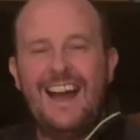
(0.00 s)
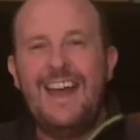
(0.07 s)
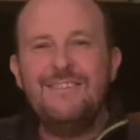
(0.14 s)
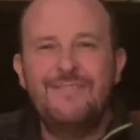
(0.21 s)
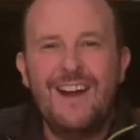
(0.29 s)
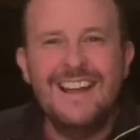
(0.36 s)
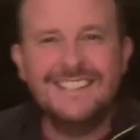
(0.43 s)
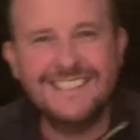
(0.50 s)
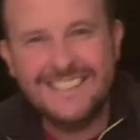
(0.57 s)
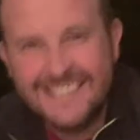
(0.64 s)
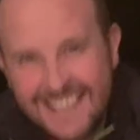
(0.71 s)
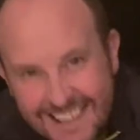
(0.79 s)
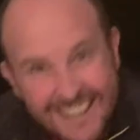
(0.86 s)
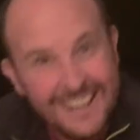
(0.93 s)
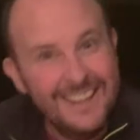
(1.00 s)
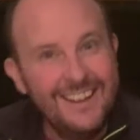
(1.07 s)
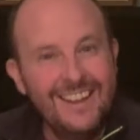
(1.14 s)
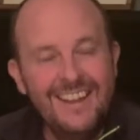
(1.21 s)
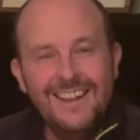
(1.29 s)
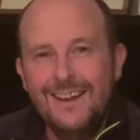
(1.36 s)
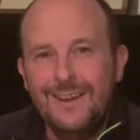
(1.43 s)
Hi friends,
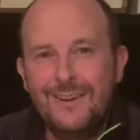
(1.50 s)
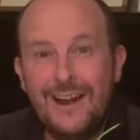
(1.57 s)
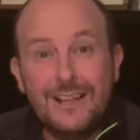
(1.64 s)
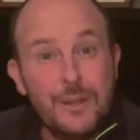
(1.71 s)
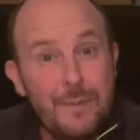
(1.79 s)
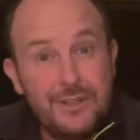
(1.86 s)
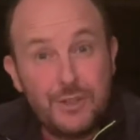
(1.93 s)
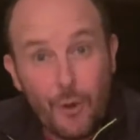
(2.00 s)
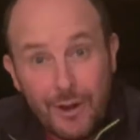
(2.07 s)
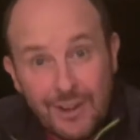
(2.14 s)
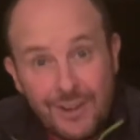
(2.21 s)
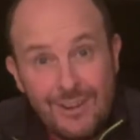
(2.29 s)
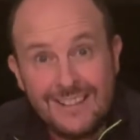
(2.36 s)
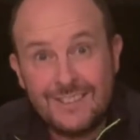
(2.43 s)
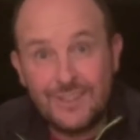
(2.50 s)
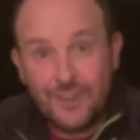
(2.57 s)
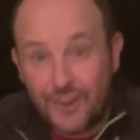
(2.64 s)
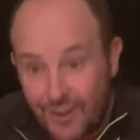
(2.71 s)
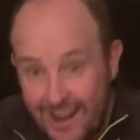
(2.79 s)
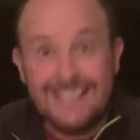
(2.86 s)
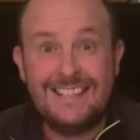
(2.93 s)
great to be joining you. It's
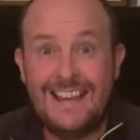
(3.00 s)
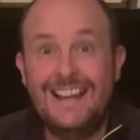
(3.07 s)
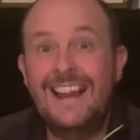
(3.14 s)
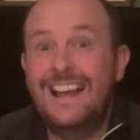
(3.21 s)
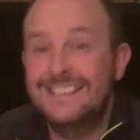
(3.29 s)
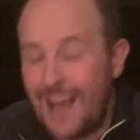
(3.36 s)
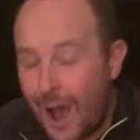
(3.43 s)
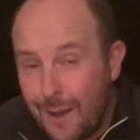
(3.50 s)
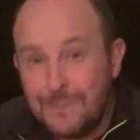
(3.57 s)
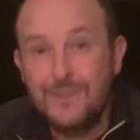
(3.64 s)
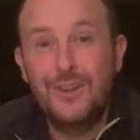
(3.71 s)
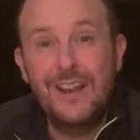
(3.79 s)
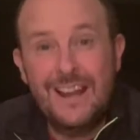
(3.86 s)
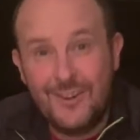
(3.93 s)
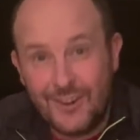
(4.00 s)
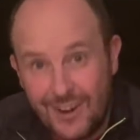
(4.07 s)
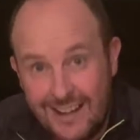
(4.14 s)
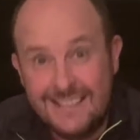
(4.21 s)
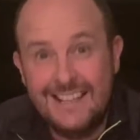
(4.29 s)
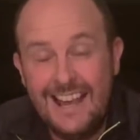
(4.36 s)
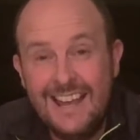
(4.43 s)
crazy, like it's absolutely
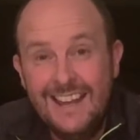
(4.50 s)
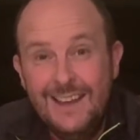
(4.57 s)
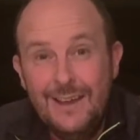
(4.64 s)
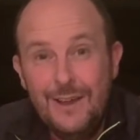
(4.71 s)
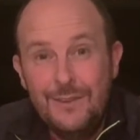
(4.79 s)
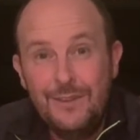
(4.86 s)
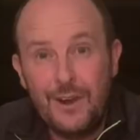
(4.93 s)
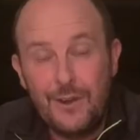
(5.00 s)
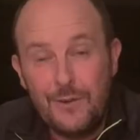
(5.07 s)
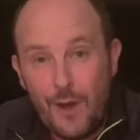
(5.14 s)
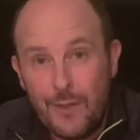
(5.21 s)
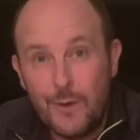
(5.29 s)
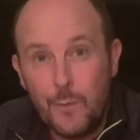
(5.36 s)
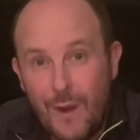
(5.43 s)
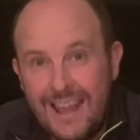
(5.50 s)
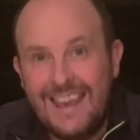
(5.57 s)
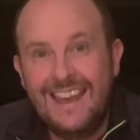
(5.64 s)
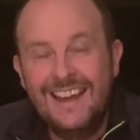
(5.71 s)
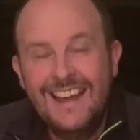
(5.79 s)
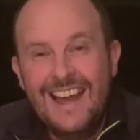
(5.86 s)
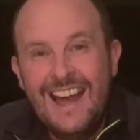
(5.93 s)
crazy that another week
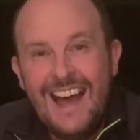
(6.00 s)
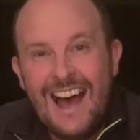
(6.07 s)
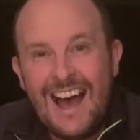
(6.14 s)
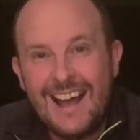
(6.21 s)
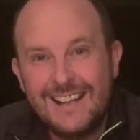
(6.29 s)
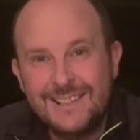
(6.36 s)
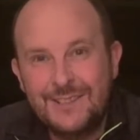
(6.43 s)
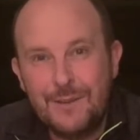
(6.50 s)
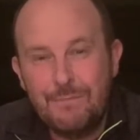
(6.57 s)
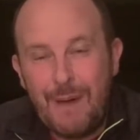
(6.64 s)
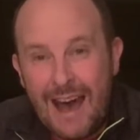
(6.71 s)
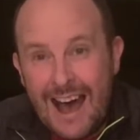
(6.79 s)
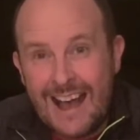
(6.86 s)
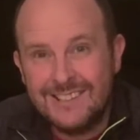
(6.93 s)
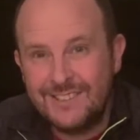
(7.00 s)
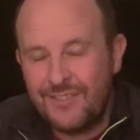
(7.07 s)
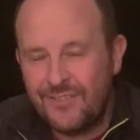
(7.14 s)
has passed.